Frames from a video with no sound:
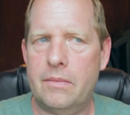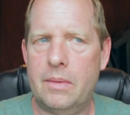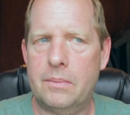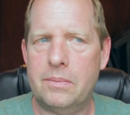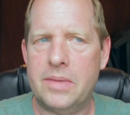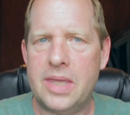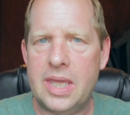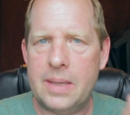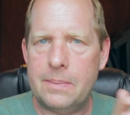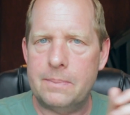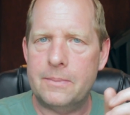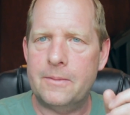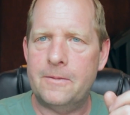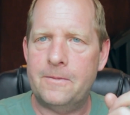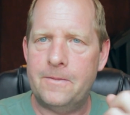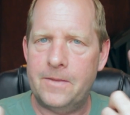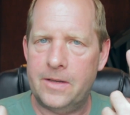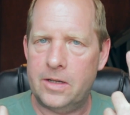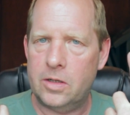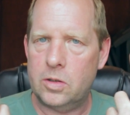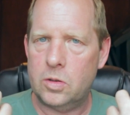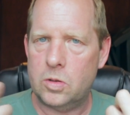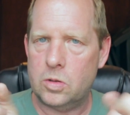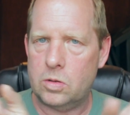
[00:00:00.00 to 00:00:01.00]
I'm keeping my
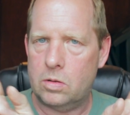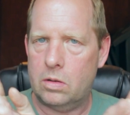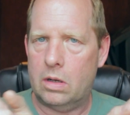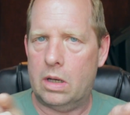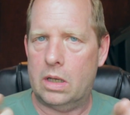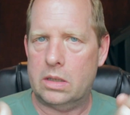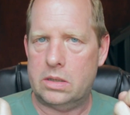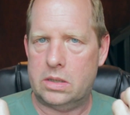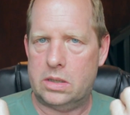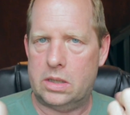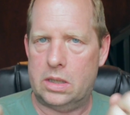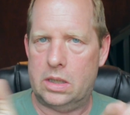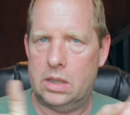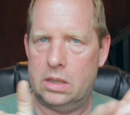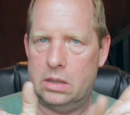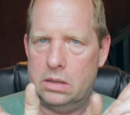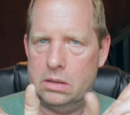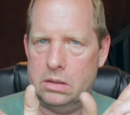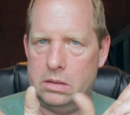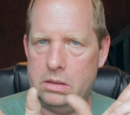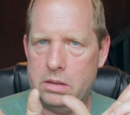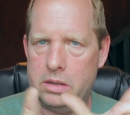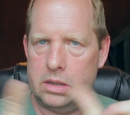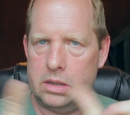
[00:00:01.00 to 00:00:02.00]
fingers crossed here.
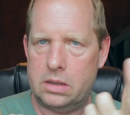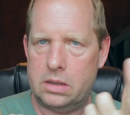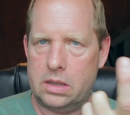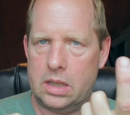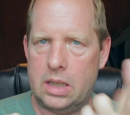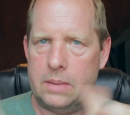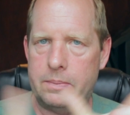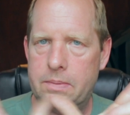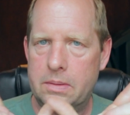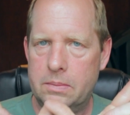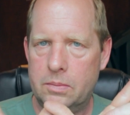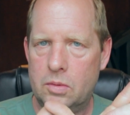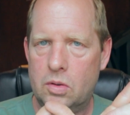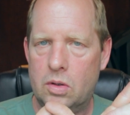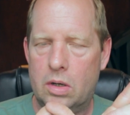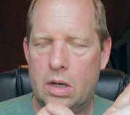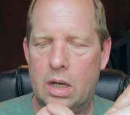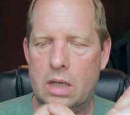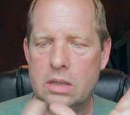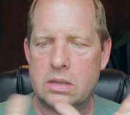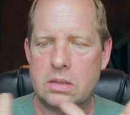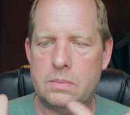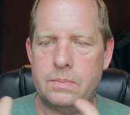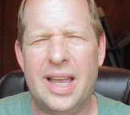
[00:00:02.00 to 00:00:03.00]
Keeping them
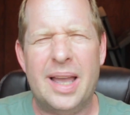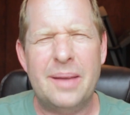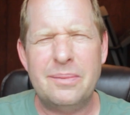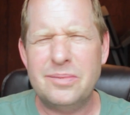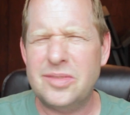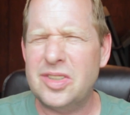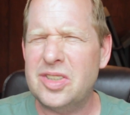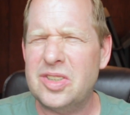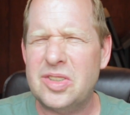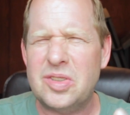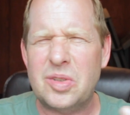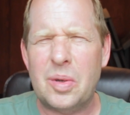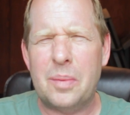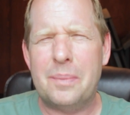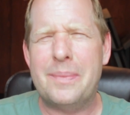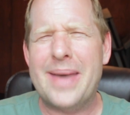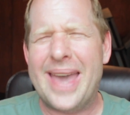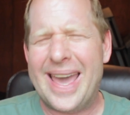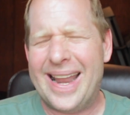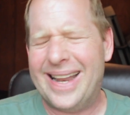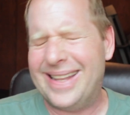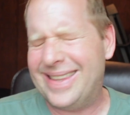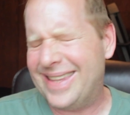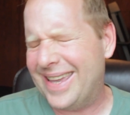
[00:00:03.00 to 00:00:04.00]
crossed. I'm just so
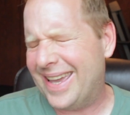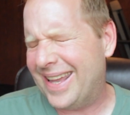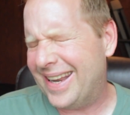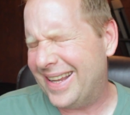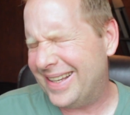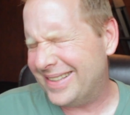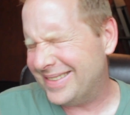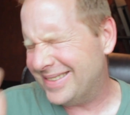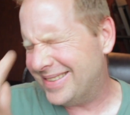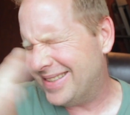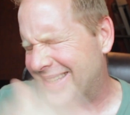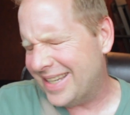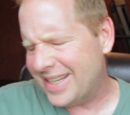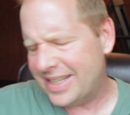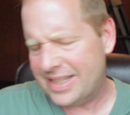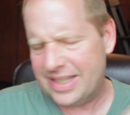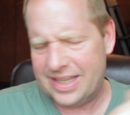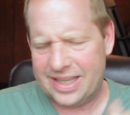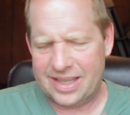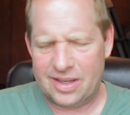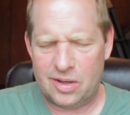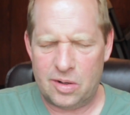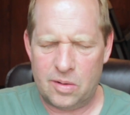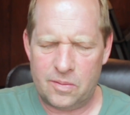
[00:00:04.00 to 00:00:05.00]
bad at that. I tend
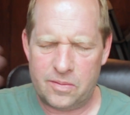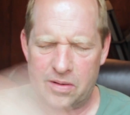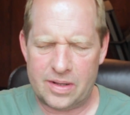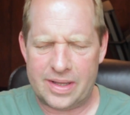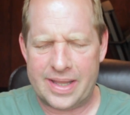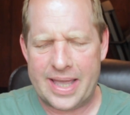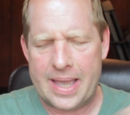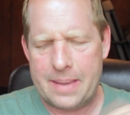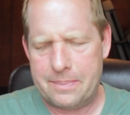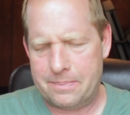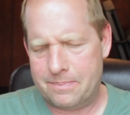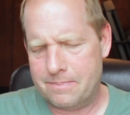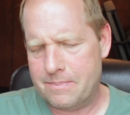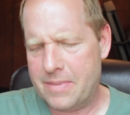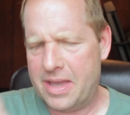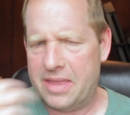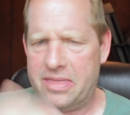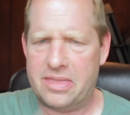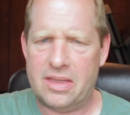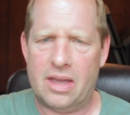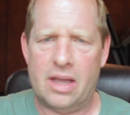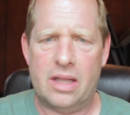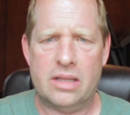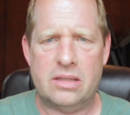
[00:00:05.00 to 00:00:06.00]
to overlap my
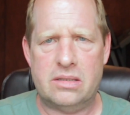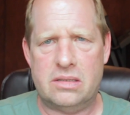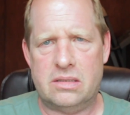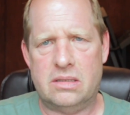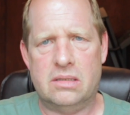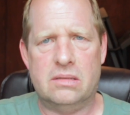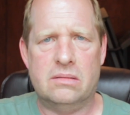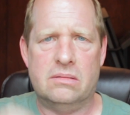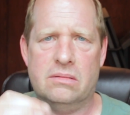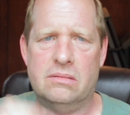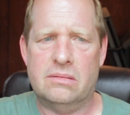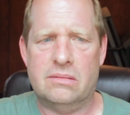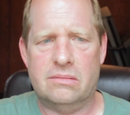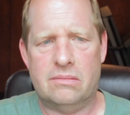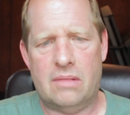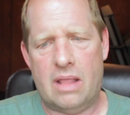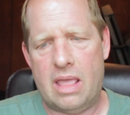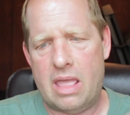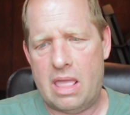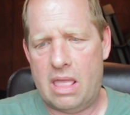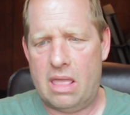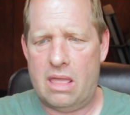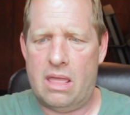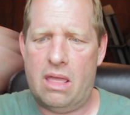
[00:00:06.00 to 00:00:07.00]
thoughts and
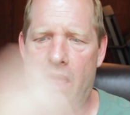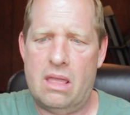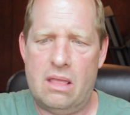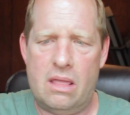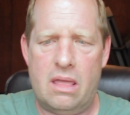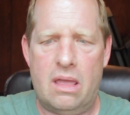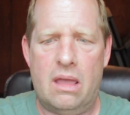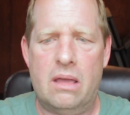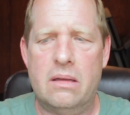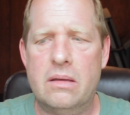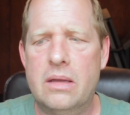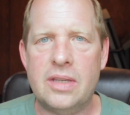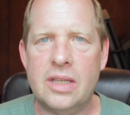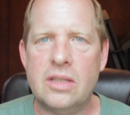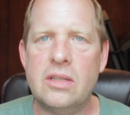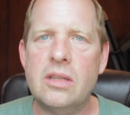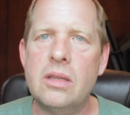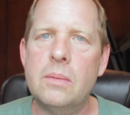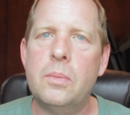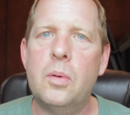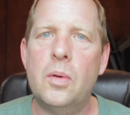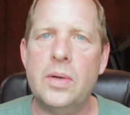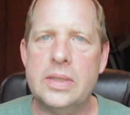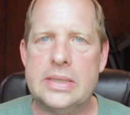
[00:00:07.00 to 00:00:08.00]
blah, blah, blah. Get
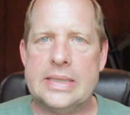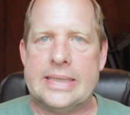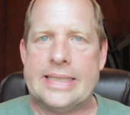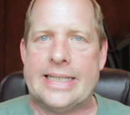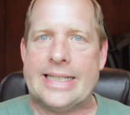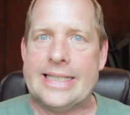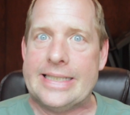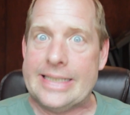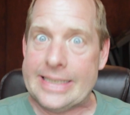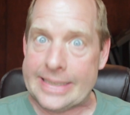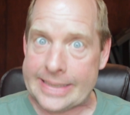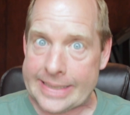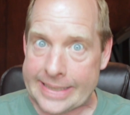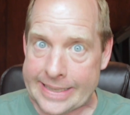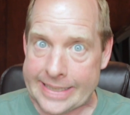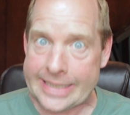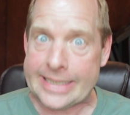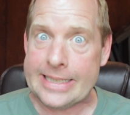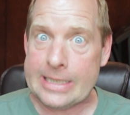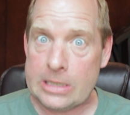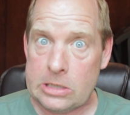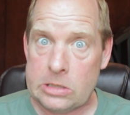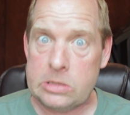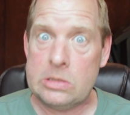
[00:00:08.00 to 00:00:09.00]
to the point, Scott. Just
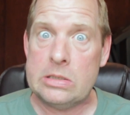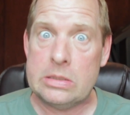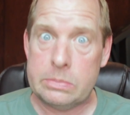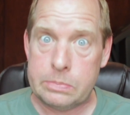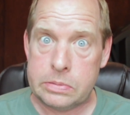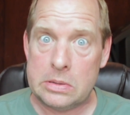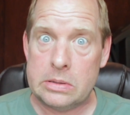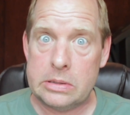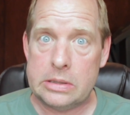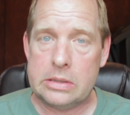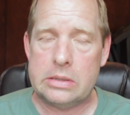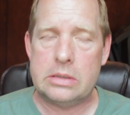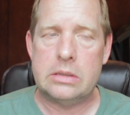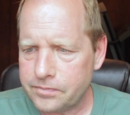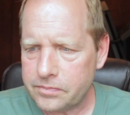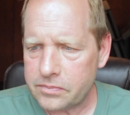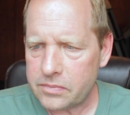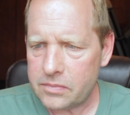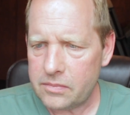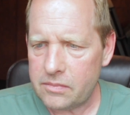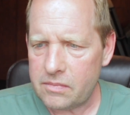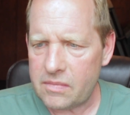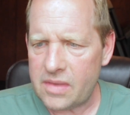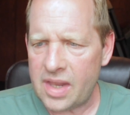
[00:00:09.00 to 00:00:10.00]
get to the point.
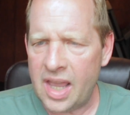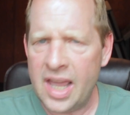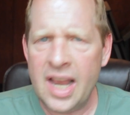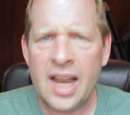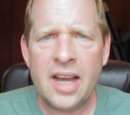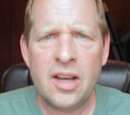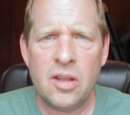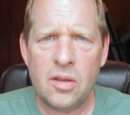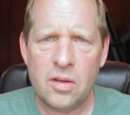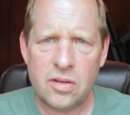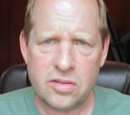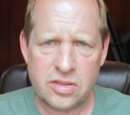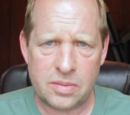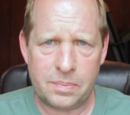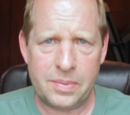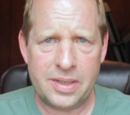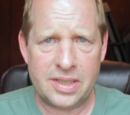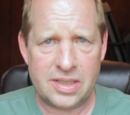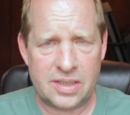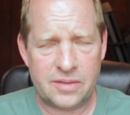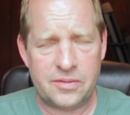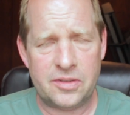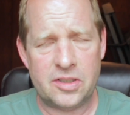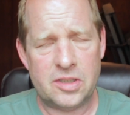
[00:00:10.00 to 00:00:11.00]
And I know there's a
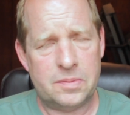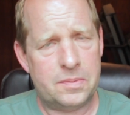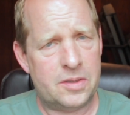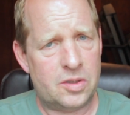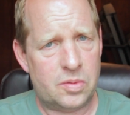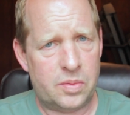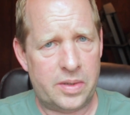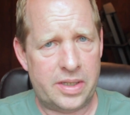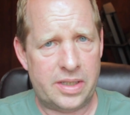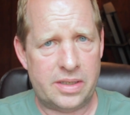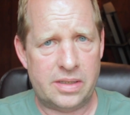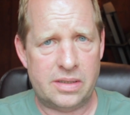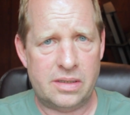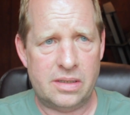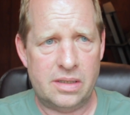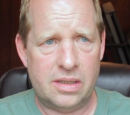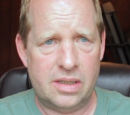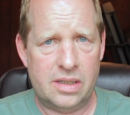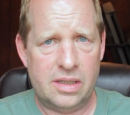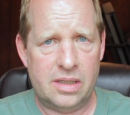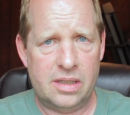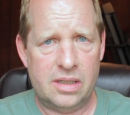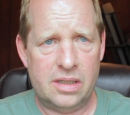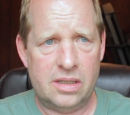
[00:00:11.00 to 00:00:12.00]
big difference between
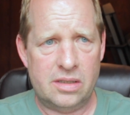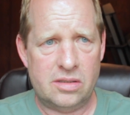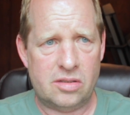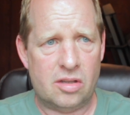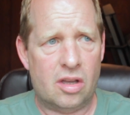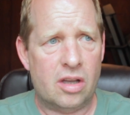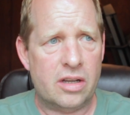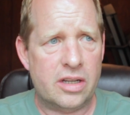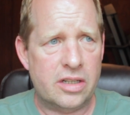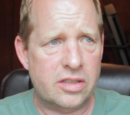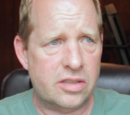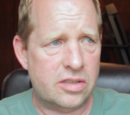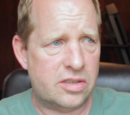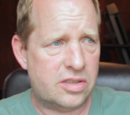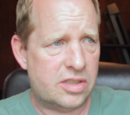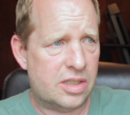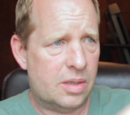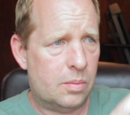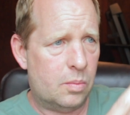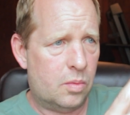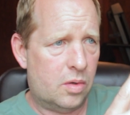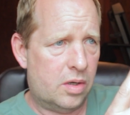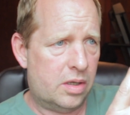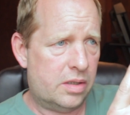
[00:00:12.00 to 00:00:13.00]
talking to
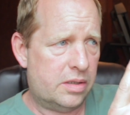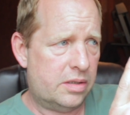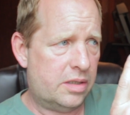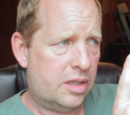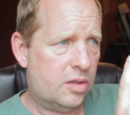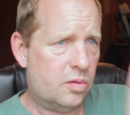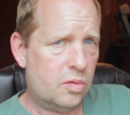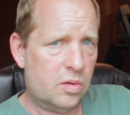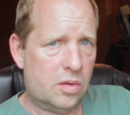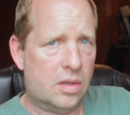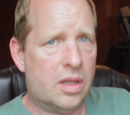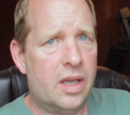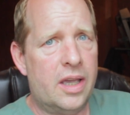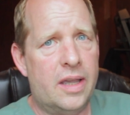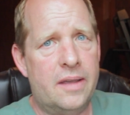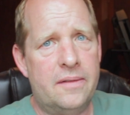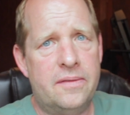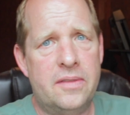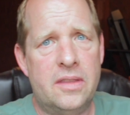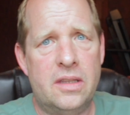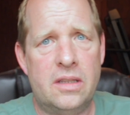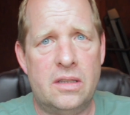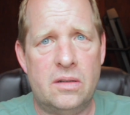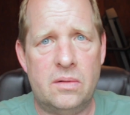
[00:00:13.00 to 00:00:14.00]
someone in real
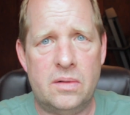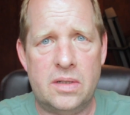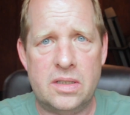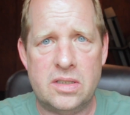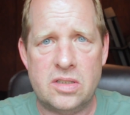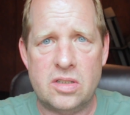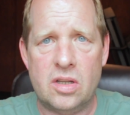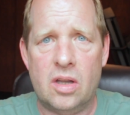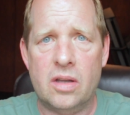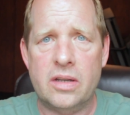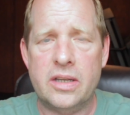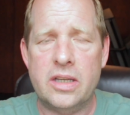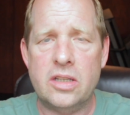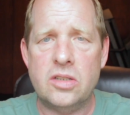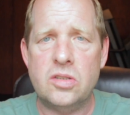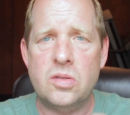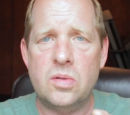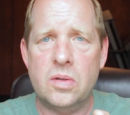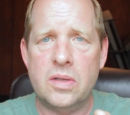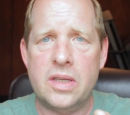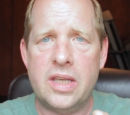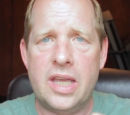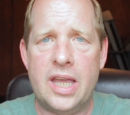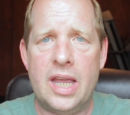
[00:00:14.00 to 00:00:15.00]
life than there is talking
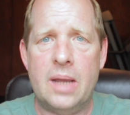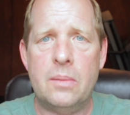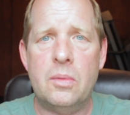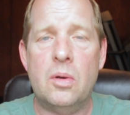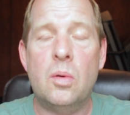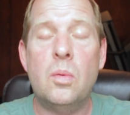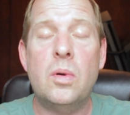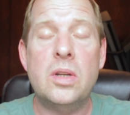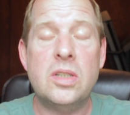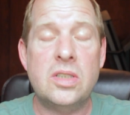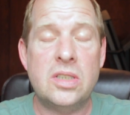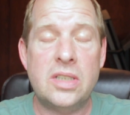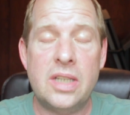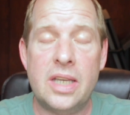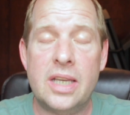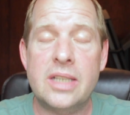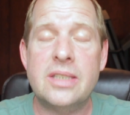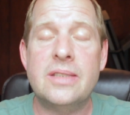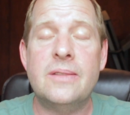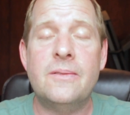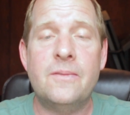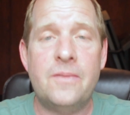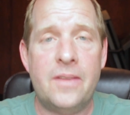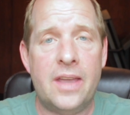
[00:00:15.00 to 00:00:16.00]
to a camera, which,
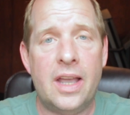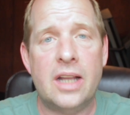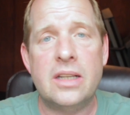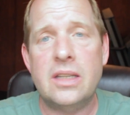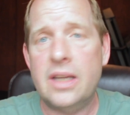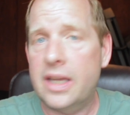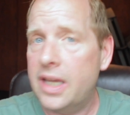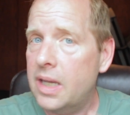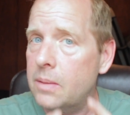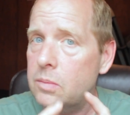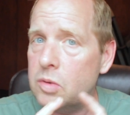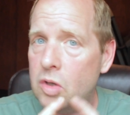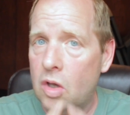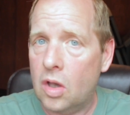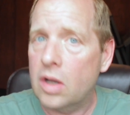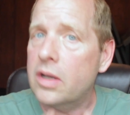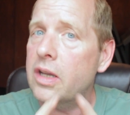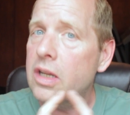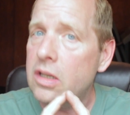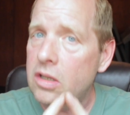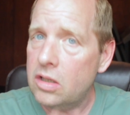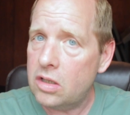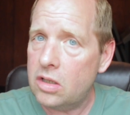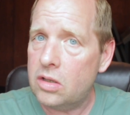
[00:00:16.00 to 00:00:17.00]
yes, in fact, I am
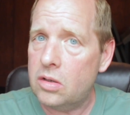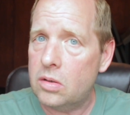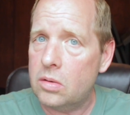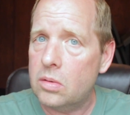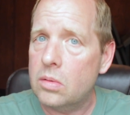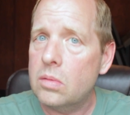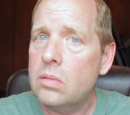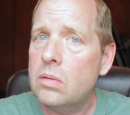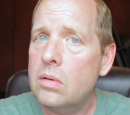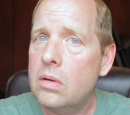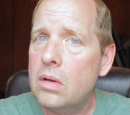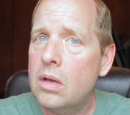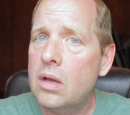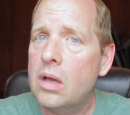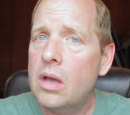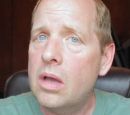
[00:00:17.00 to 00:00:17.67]
talking to you.